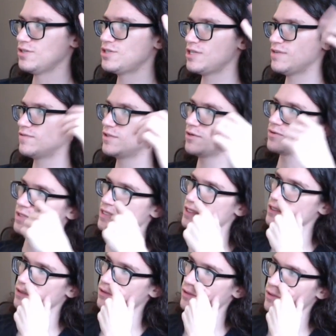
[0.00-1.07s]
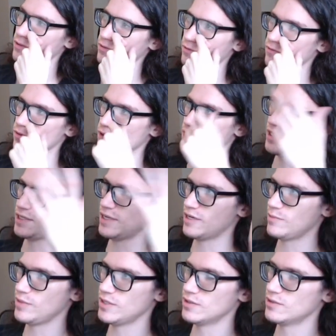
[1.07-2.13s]
even though it's still on 14
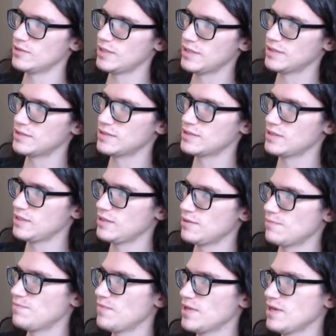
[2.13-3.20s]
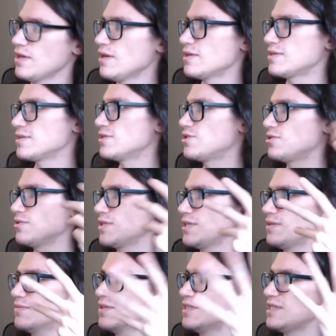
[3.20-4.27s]
nanometer and essentially
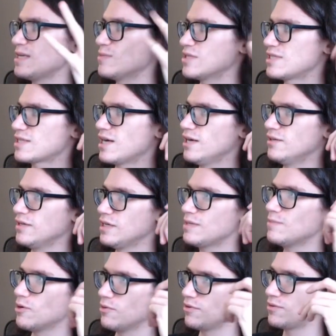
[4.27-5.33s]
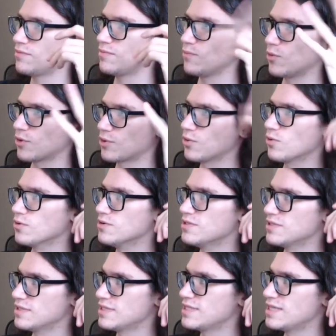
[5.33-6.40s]
the same as Skylake, but with more cores
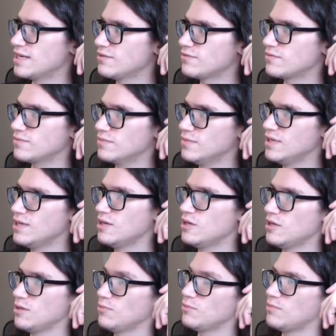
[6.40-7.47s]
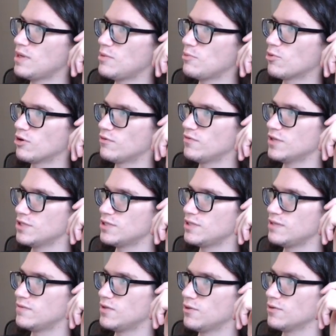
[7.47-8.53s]
and stuff, and maybe more efficient,
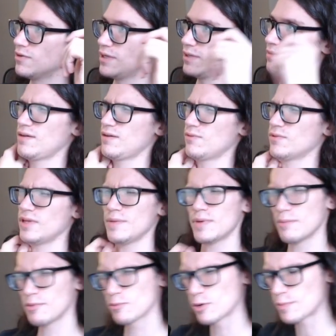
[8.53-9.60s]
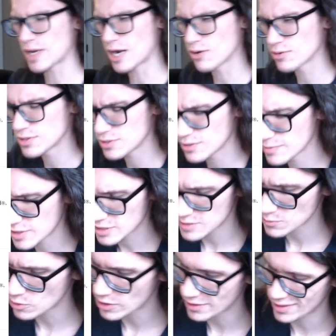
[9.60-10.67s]
even though they're like, were they pumping more power into them at this
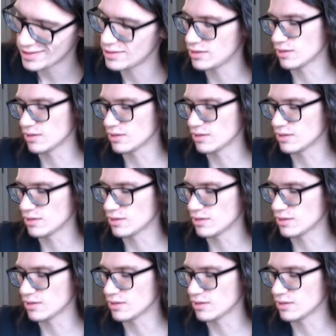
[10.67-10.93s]
point? I don't know.